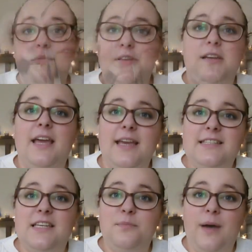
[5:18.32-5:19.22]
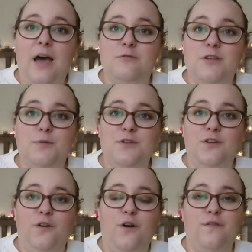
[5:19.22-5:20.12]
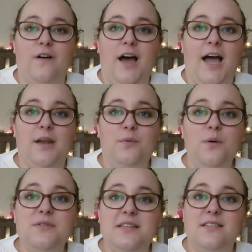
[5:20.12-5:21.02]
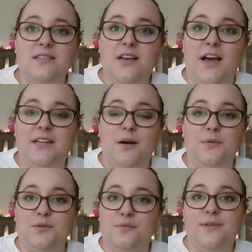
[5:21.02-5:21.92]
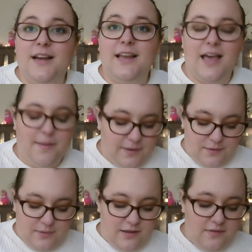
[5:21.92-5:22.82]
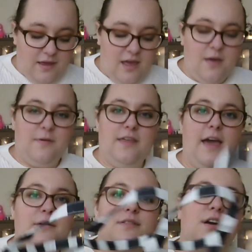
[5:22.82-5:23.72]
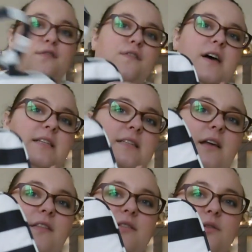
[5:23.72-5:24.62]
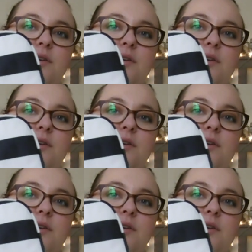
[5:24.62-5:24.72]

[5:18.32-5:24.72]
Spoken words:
it was only £18. It was on an offer, and what was inside I was really happy with. But the outside first is like this